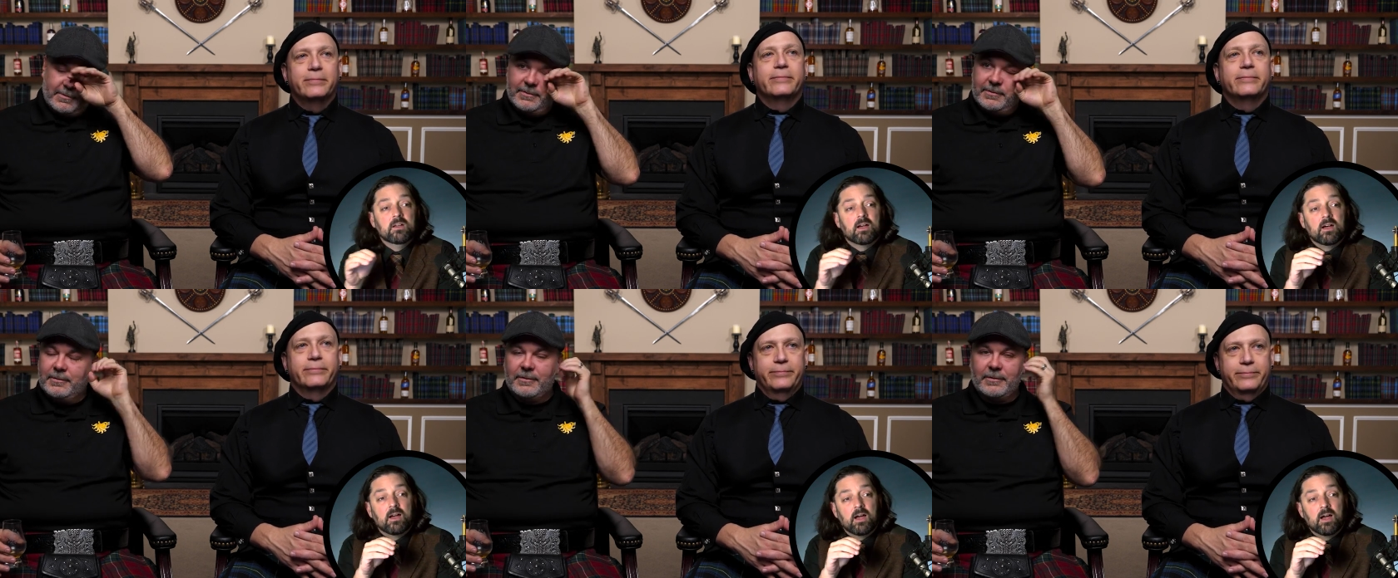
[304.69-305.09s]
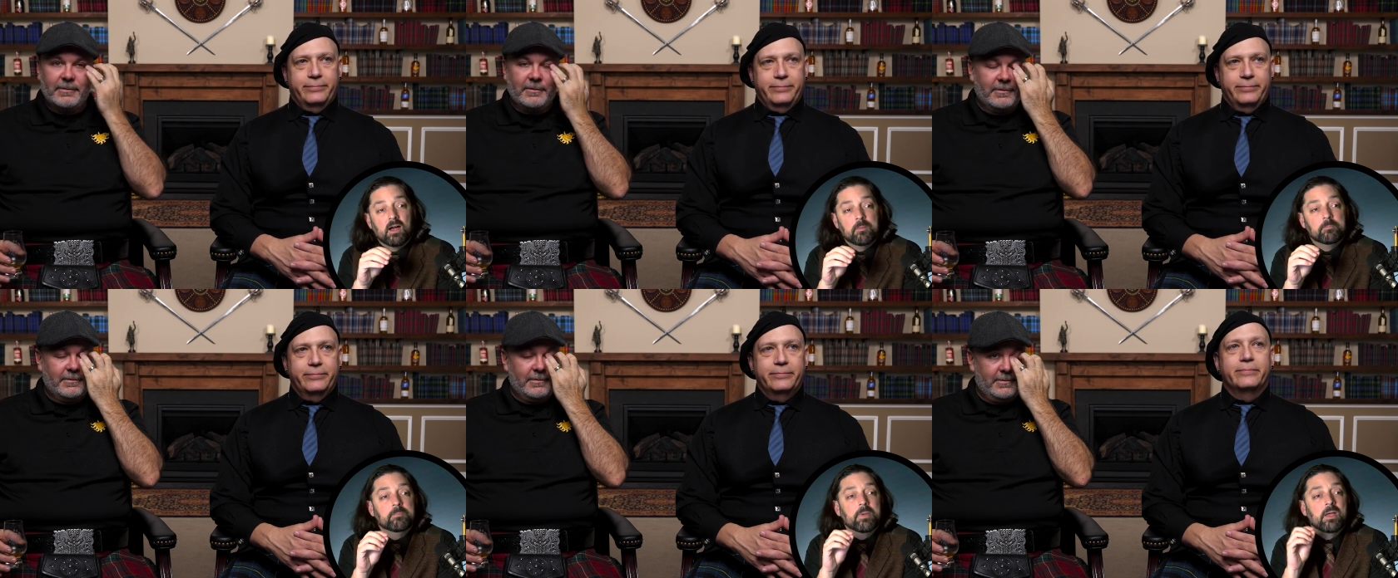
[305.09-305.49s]

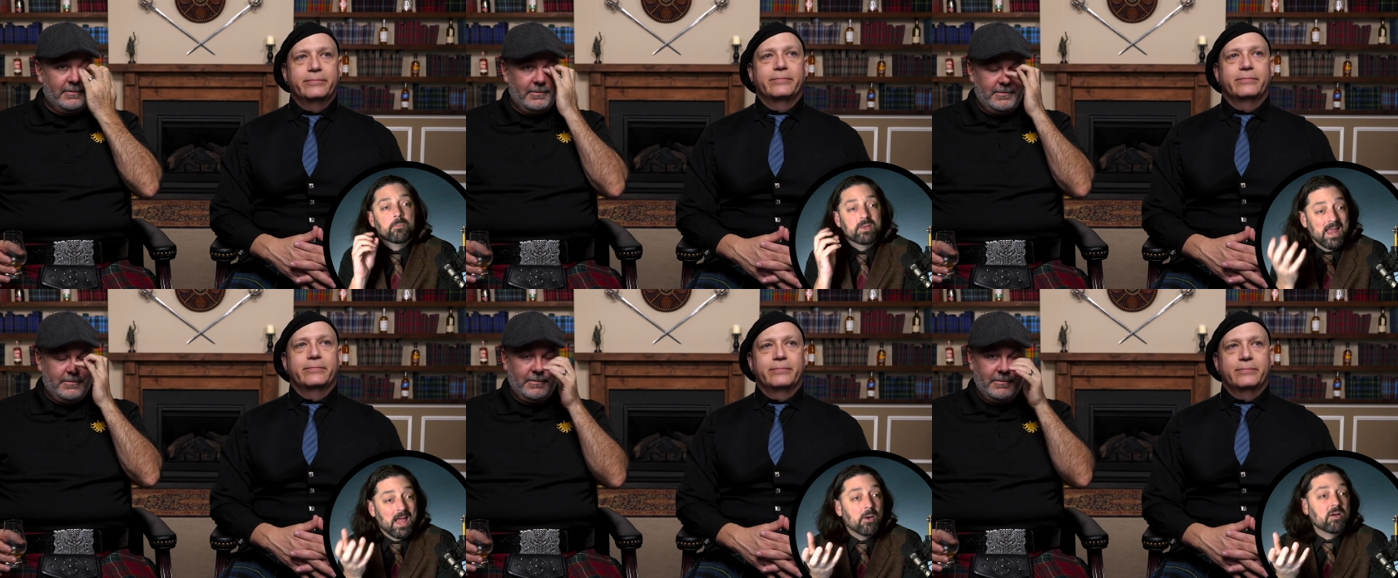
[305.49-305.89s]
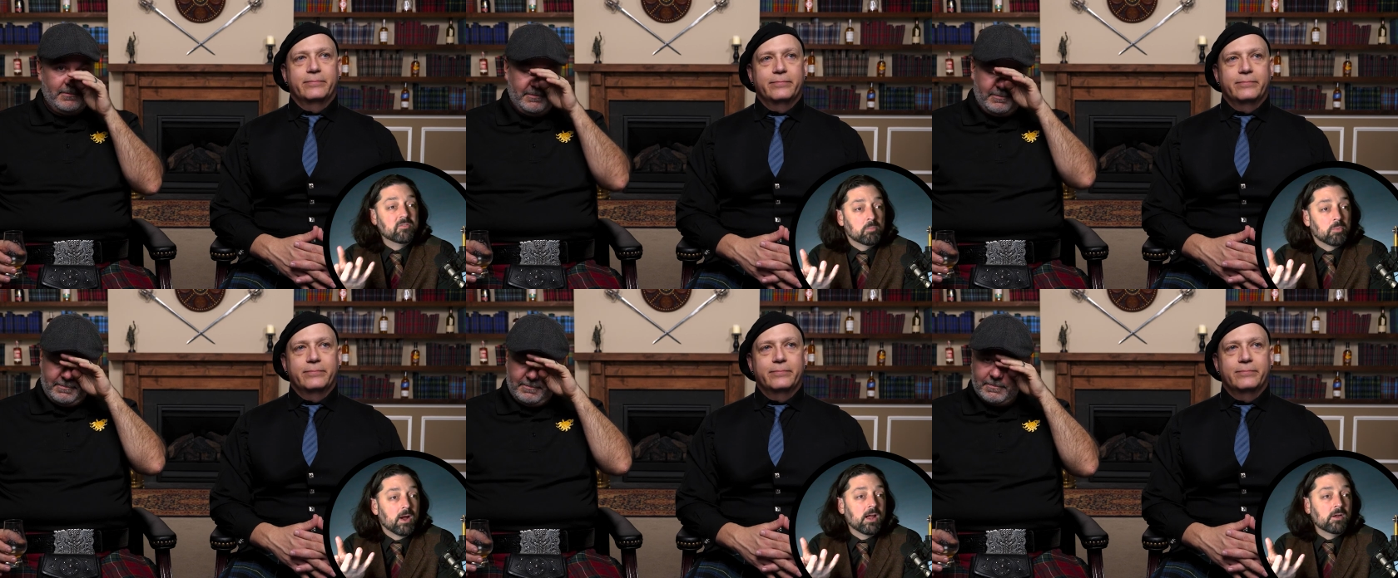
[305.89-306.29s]
Speaker 1: Um, and we now have a
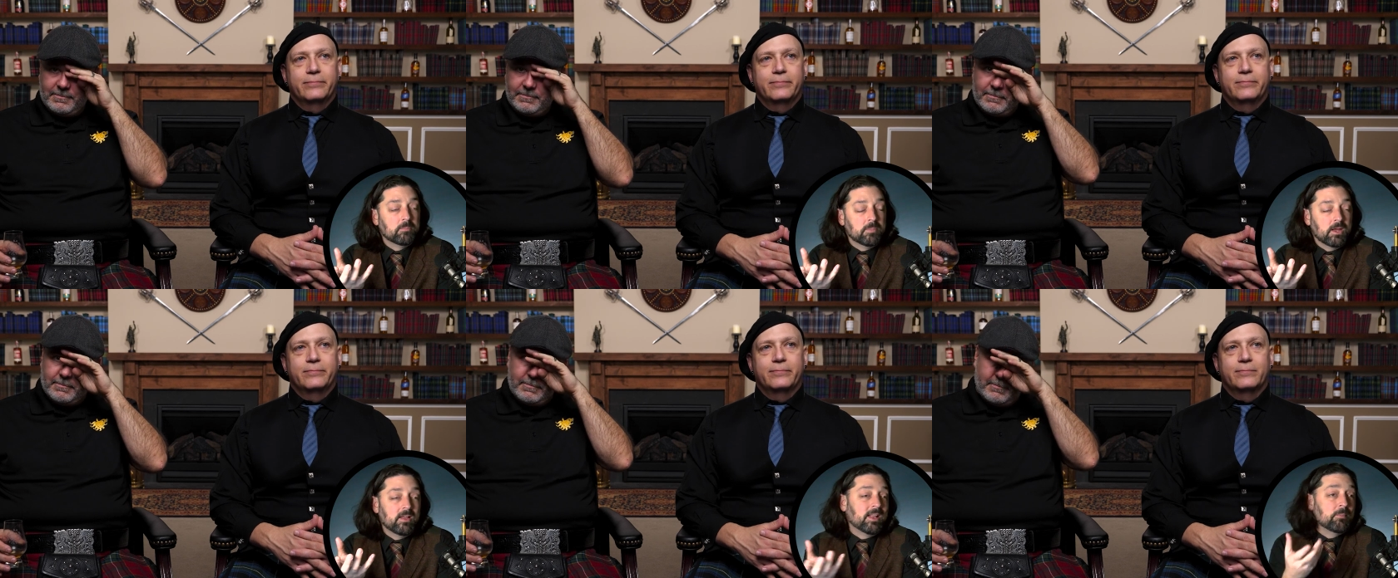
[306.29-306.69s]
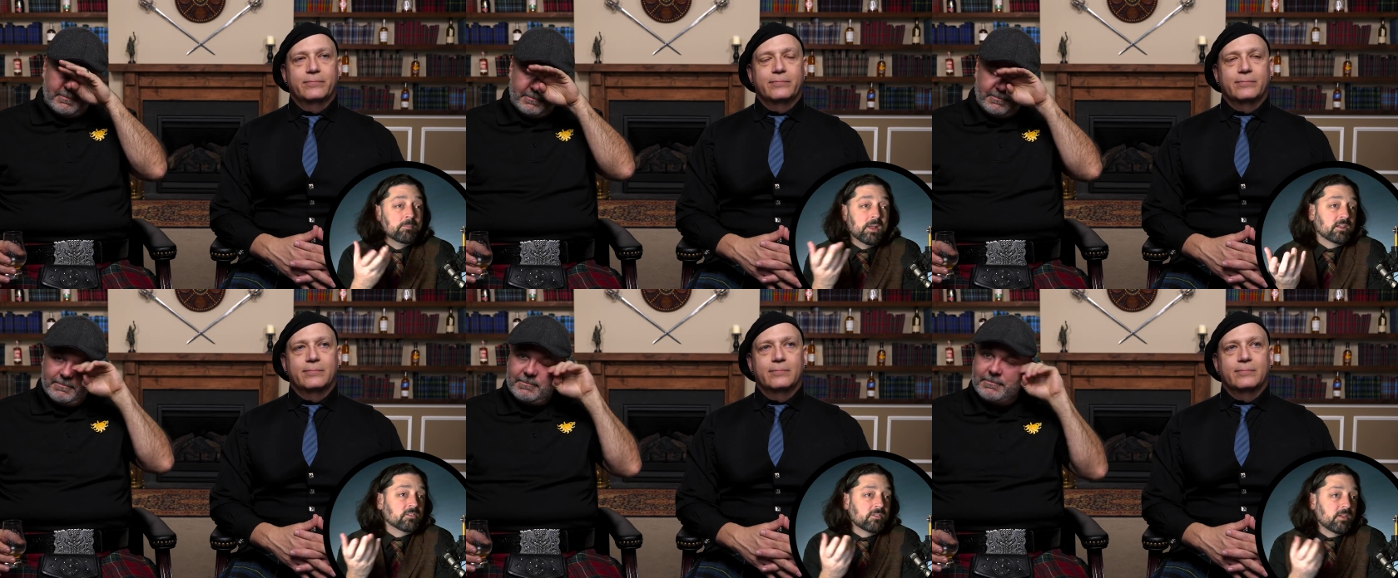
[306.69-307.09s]
brown belt, and I'm
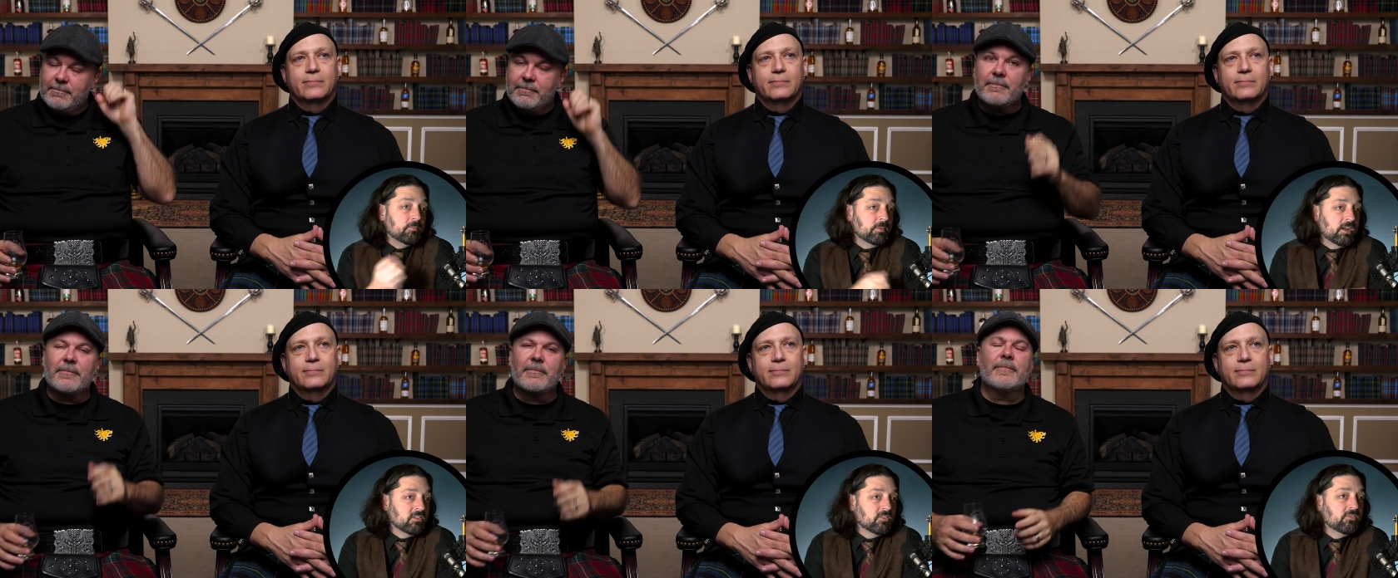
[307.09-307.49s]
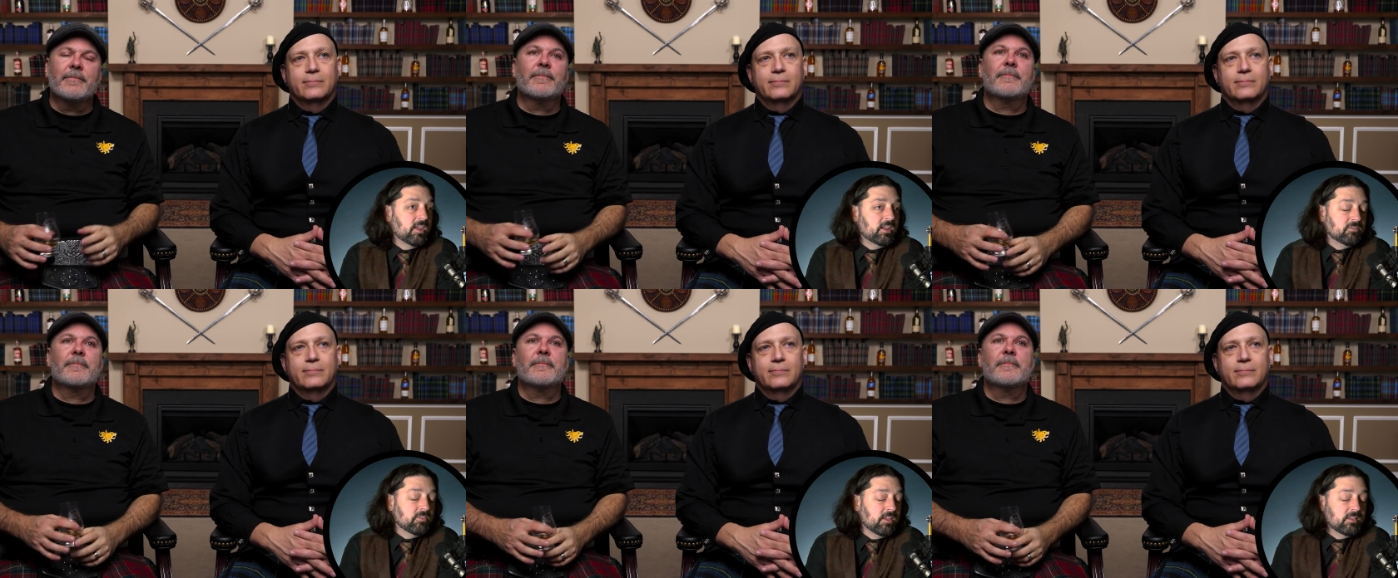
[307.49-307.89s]
not as I'm not as fan
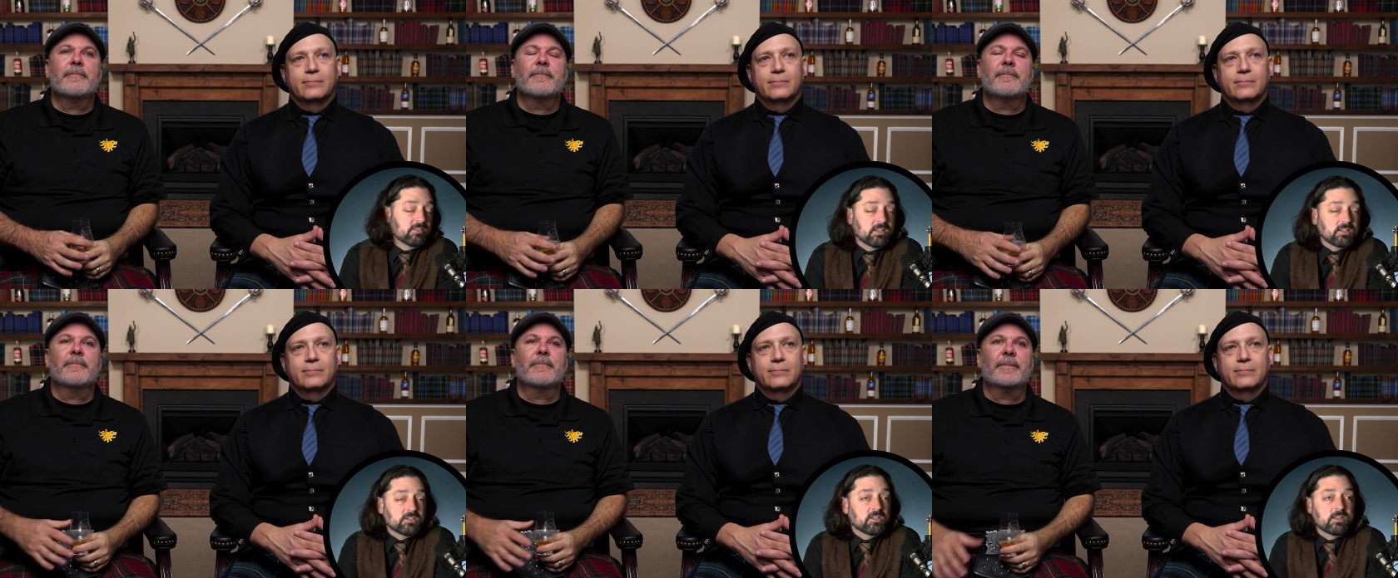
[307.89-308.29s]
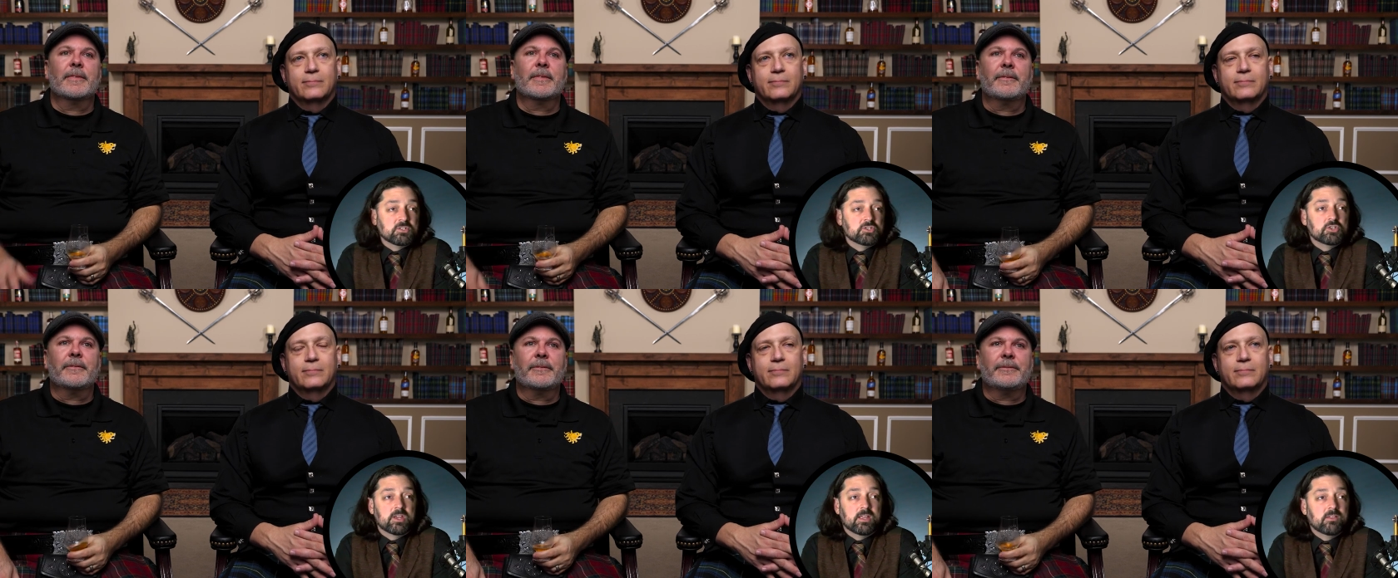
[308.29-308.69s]
of that that, that
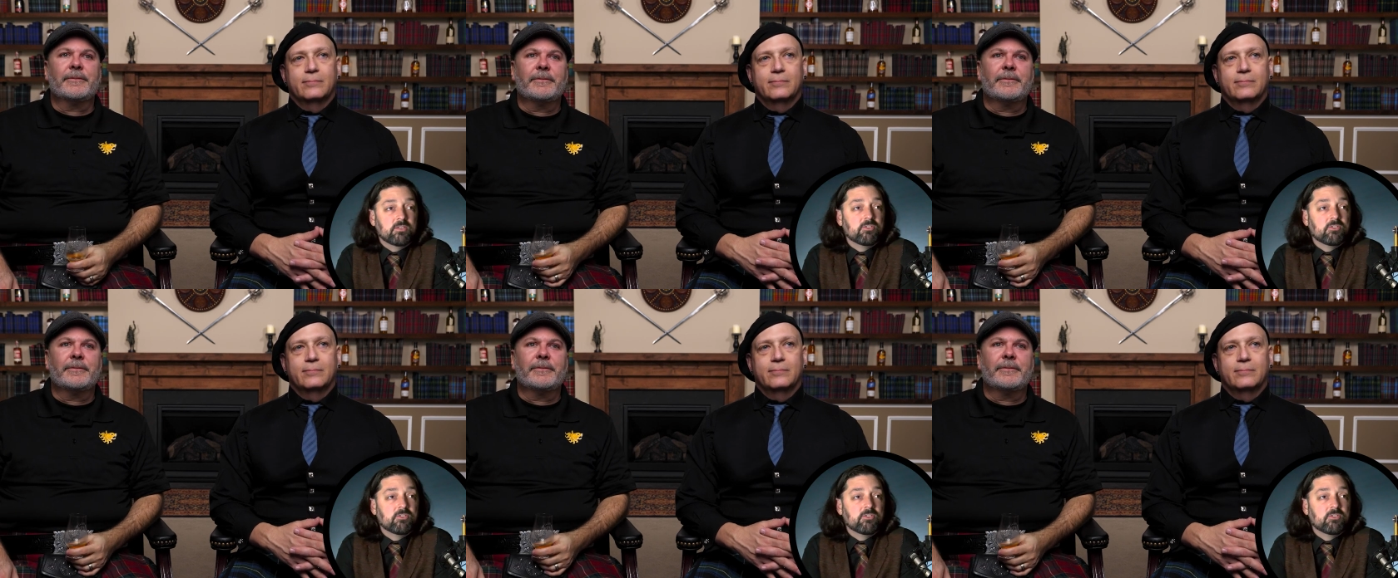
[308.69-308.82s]
shade.